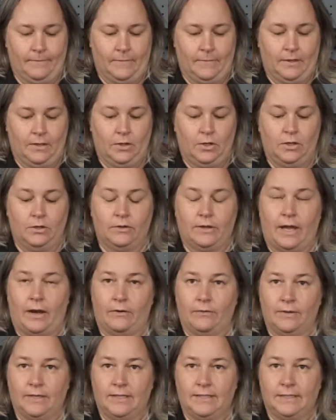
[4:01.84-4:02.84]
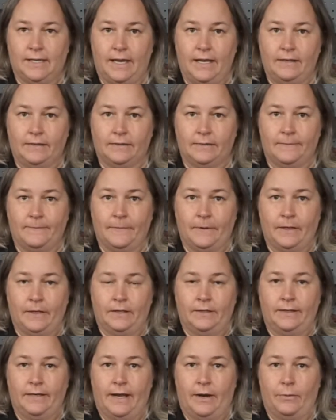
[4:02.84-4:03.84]
You hear that reset.
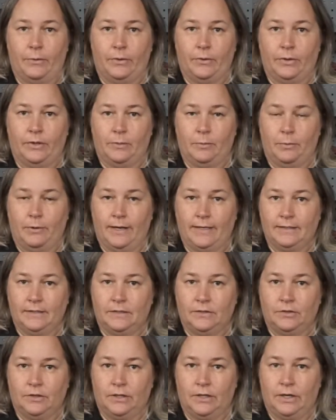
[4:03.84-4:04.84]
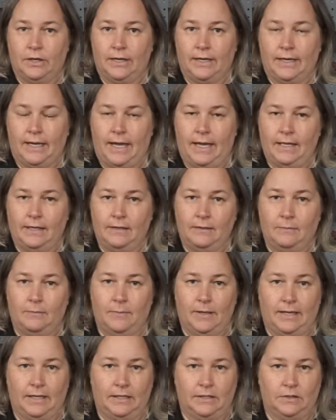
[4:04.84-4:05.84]
Now we're going to press the trigger again,
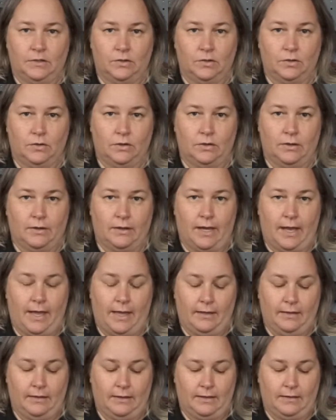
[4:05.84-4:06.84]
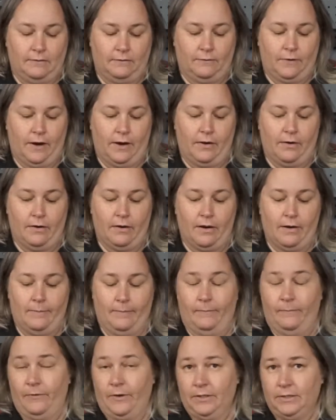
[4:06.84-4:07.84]
making sure that the
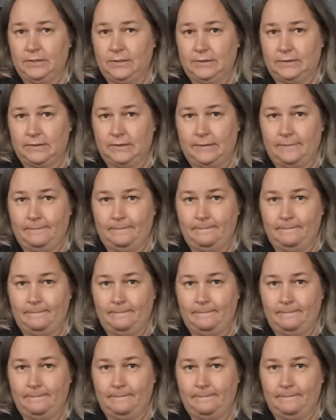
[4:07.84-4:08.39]
firearm functions.